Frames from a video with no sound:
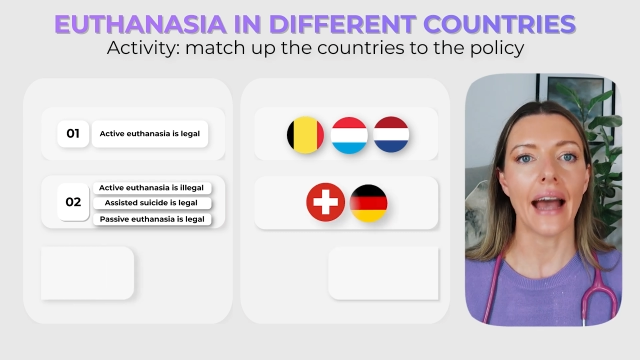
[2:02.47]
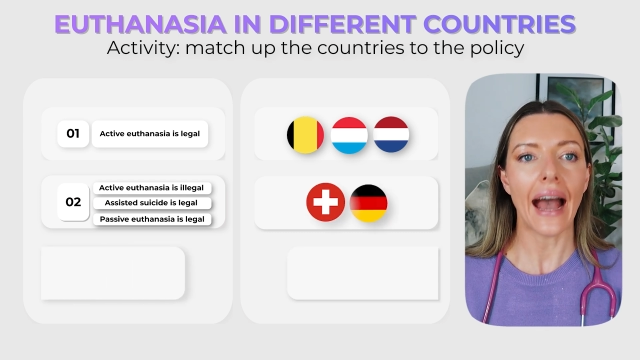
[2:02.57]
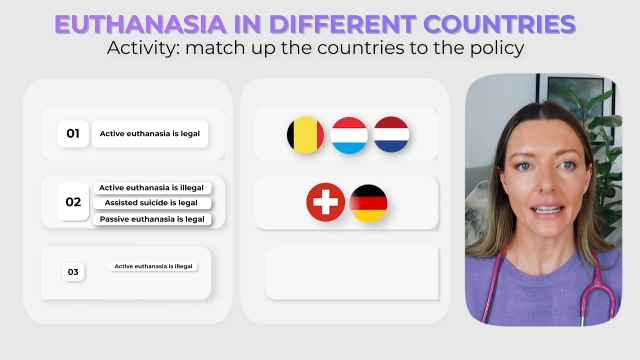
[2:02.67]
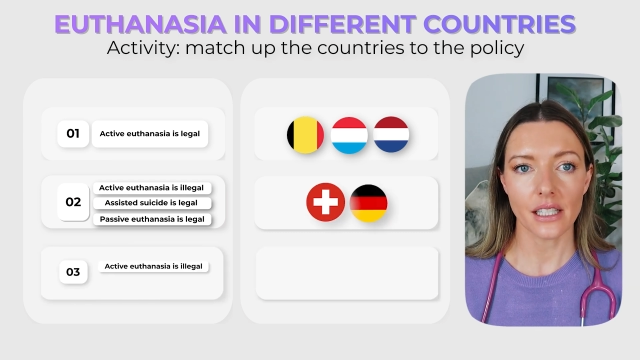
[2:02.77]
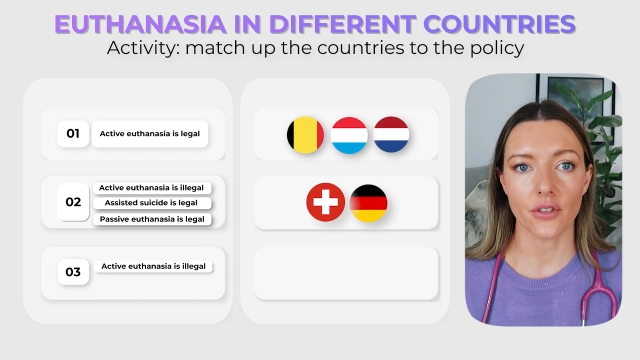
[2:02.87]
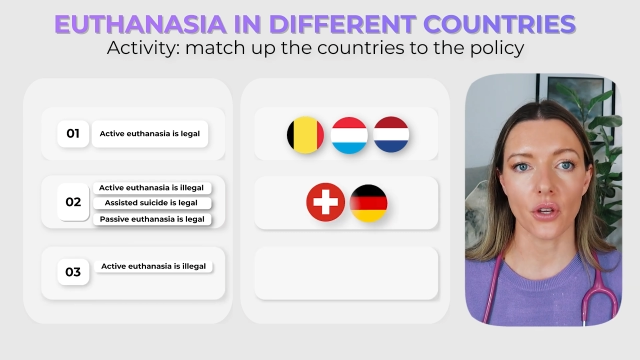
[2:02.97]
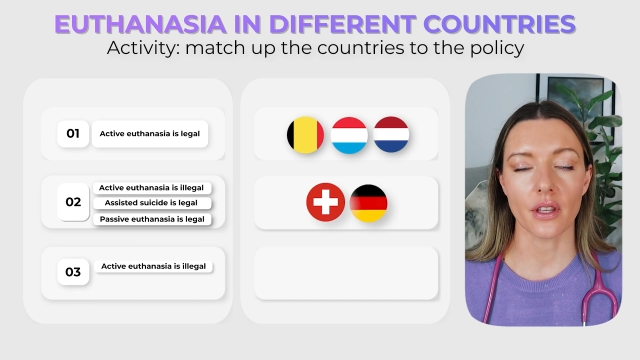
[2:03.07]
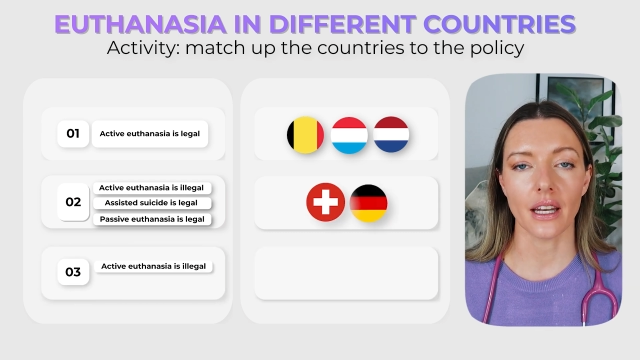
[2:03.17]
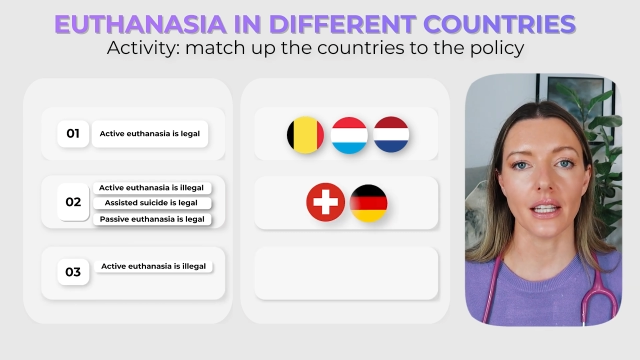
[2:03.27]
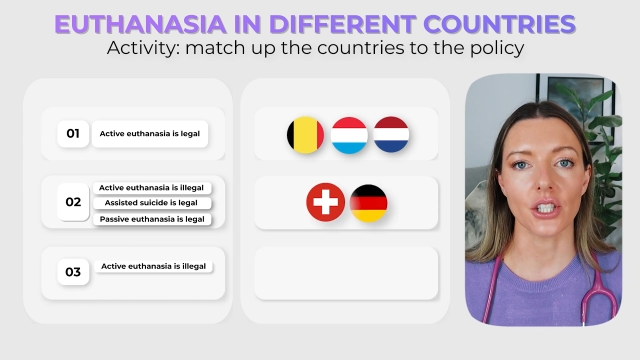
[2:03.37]
Active
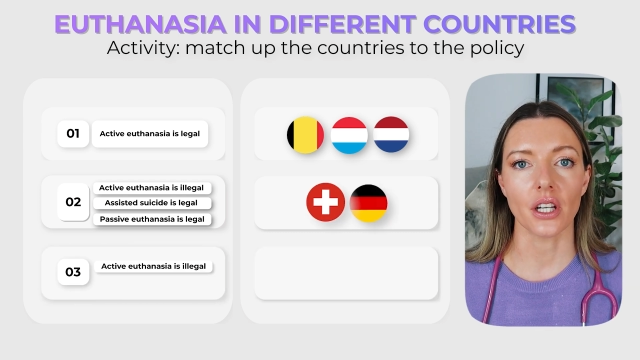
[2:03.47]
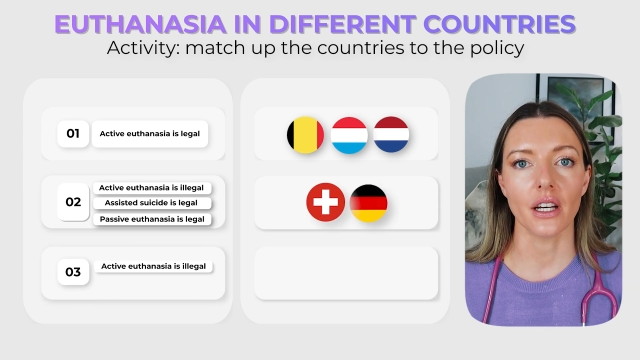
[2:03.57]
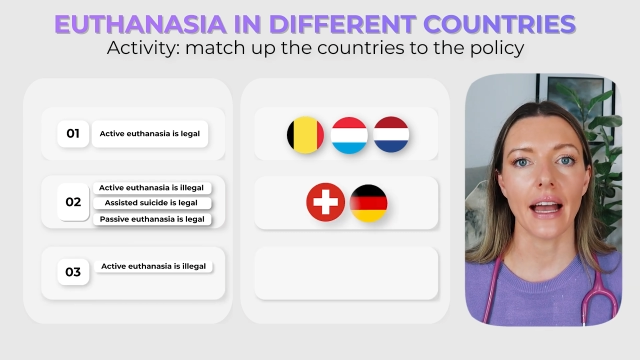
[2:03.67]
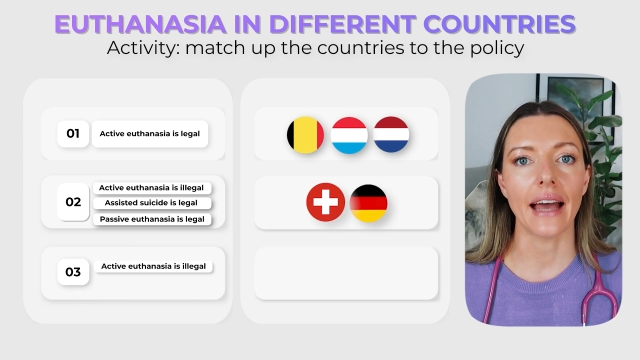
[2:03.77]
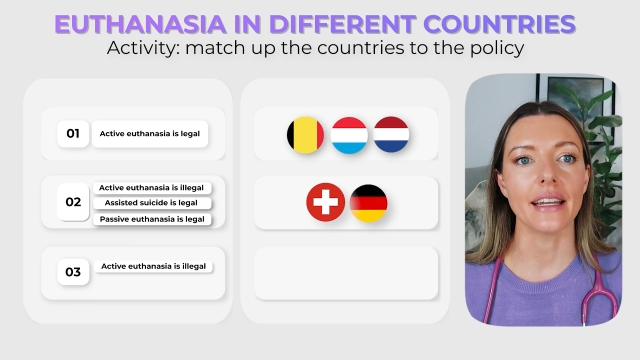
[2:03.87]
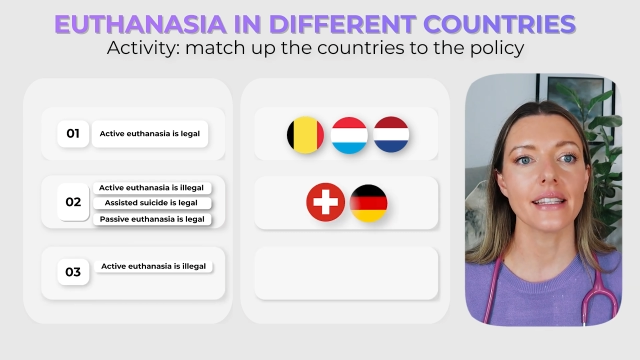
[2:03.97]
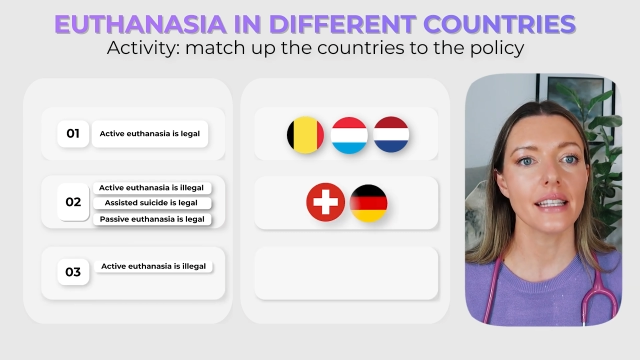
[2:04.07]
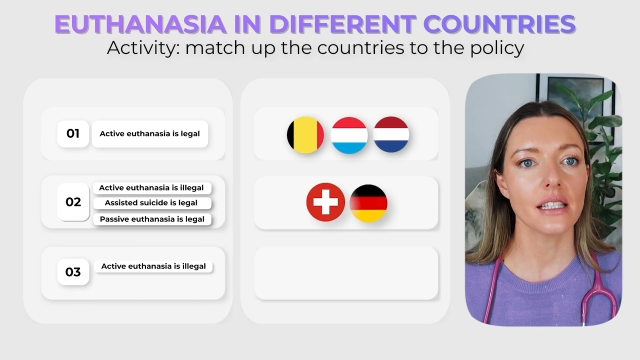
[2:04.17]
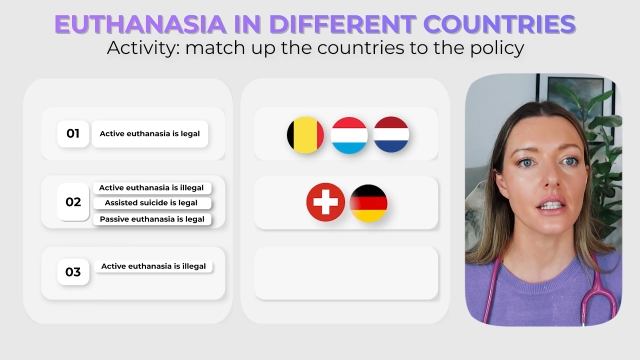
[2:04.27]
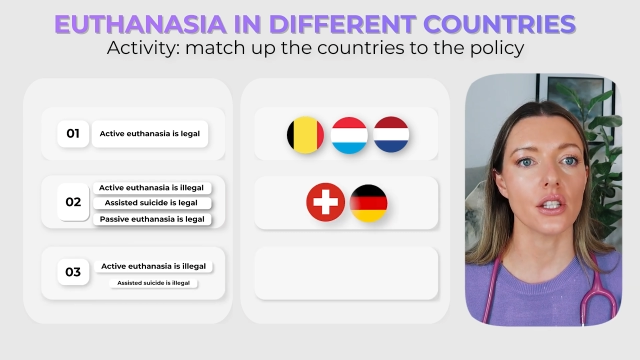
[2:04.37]
euthanasia and
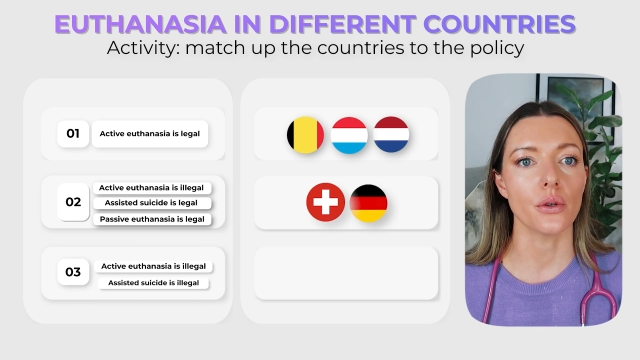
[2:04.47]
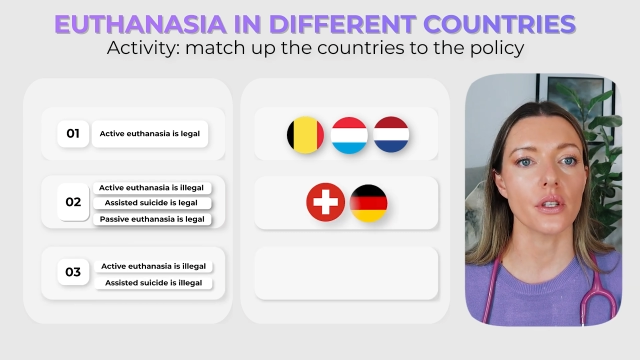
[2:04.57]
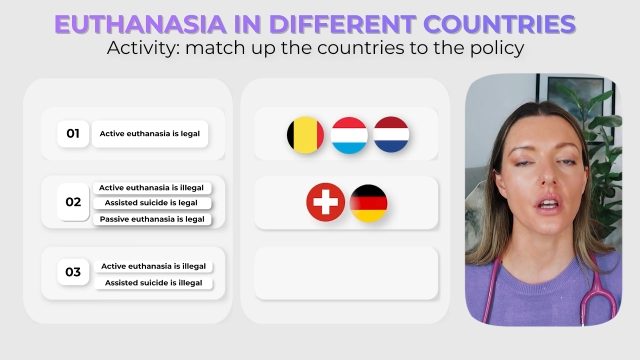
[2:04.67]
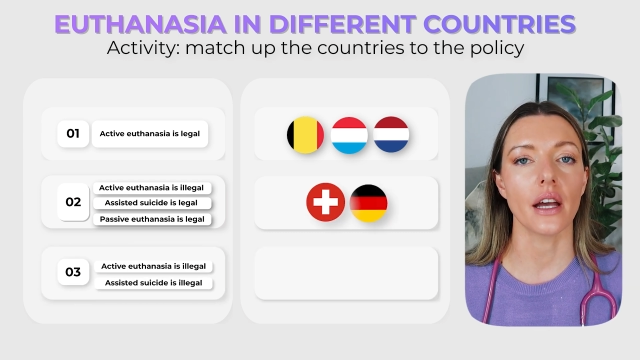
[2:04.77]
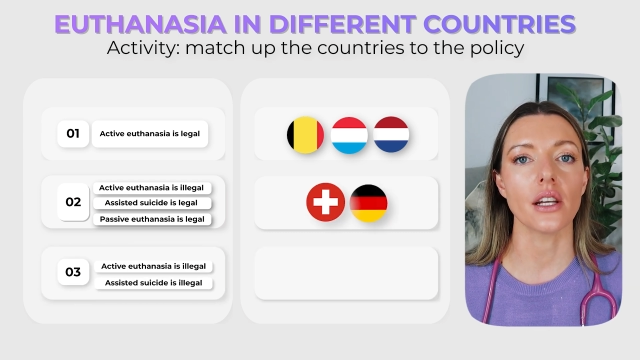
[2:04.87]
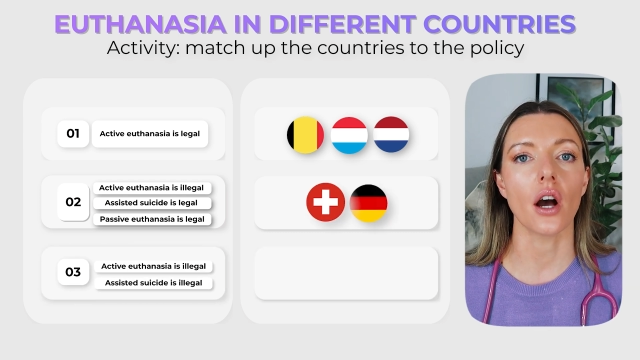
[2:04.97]
assisted suicide